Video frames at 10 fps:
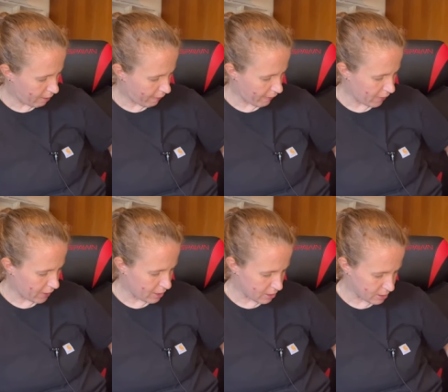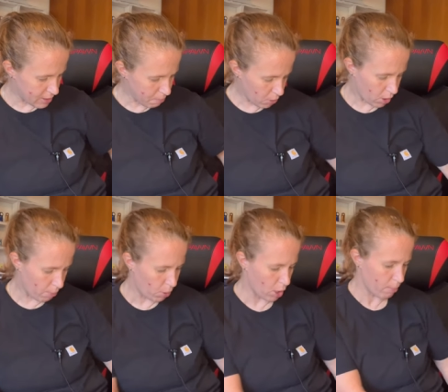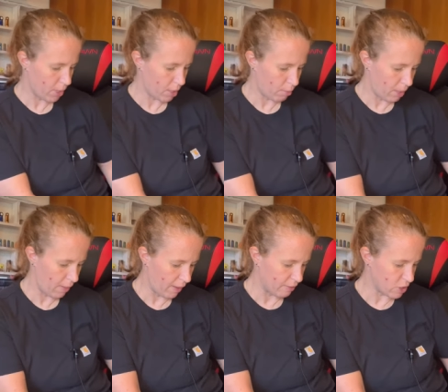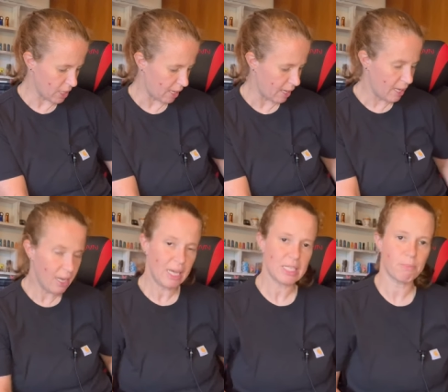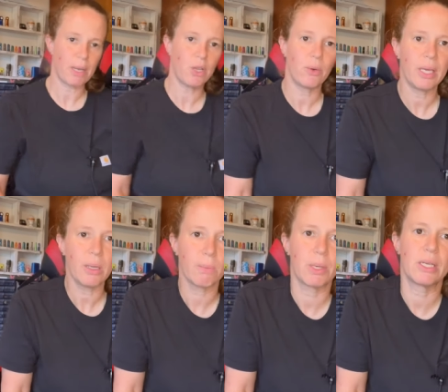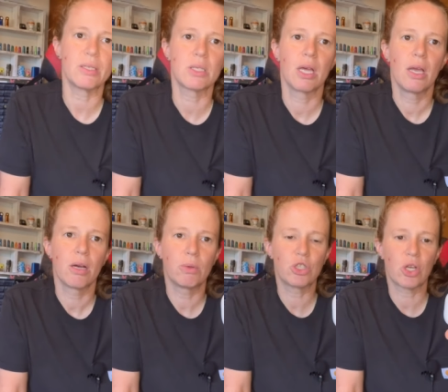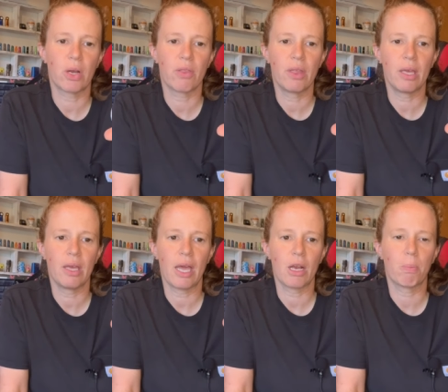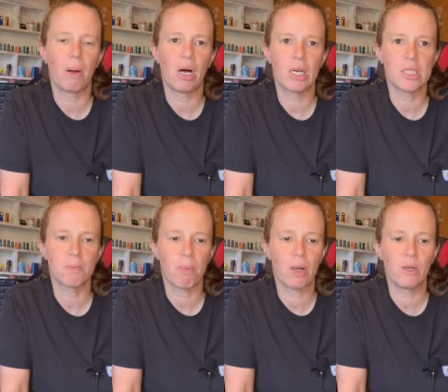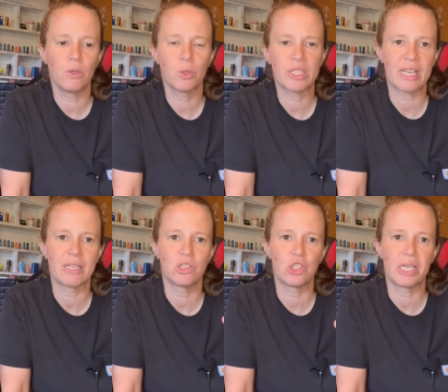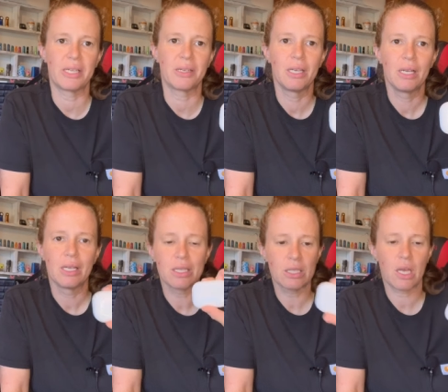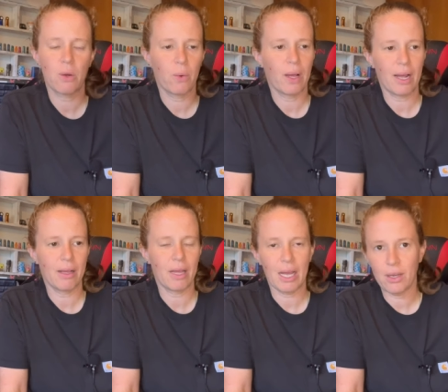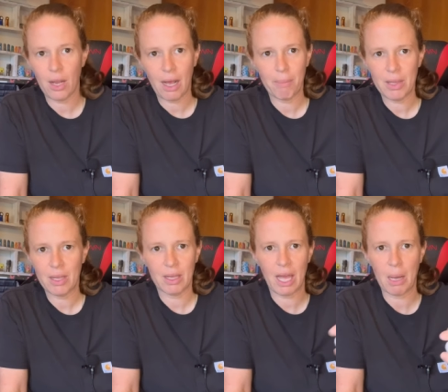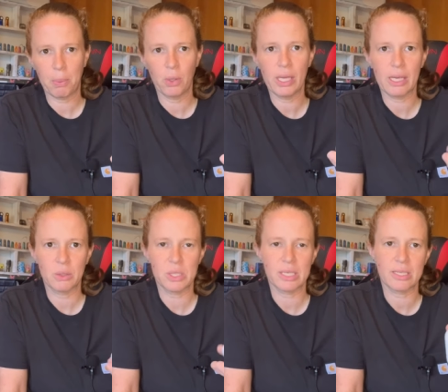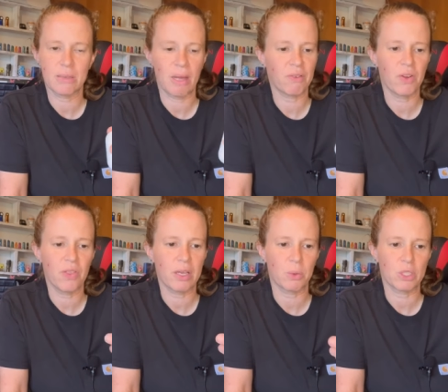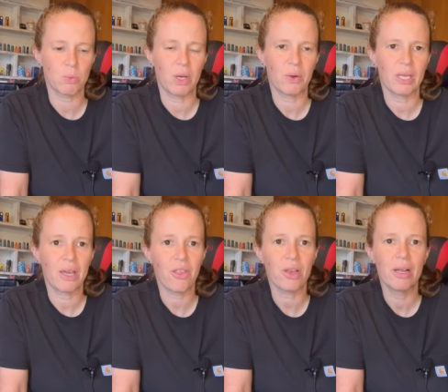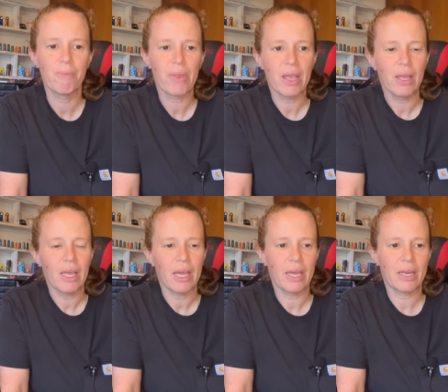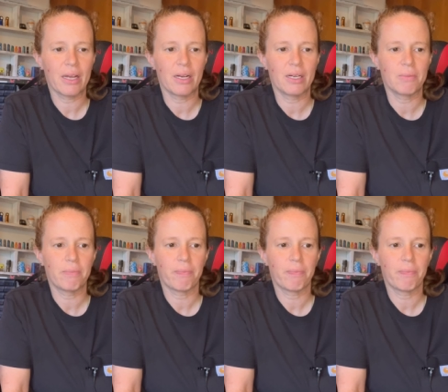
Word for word: And then the zipper compartment on my left side has my new earbuds, which are the AirPods Pro 2nd Gen. So I, I, am in the Apple ecosystem. Everything works well together. And uh,